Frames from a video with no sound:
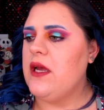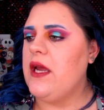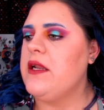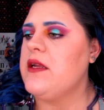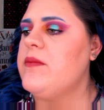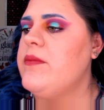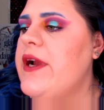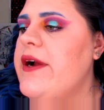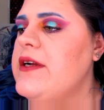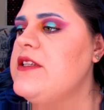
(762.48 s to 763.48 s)
and
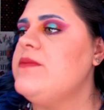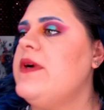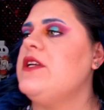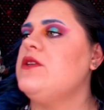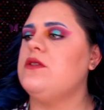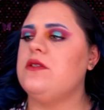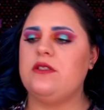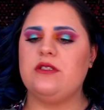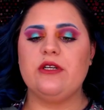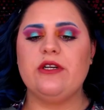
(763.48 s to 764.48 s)
compare it to my
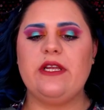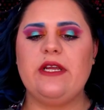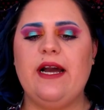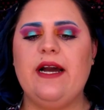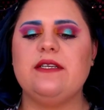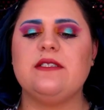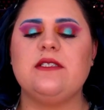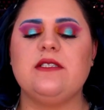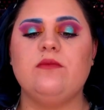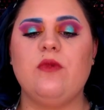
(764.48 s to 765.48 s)
dirty
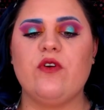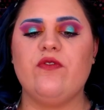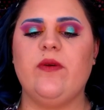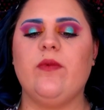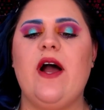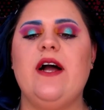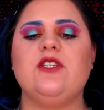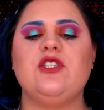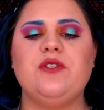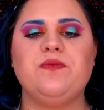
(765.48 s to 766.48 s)
ass Morphe
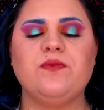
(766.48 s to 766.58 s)
brush.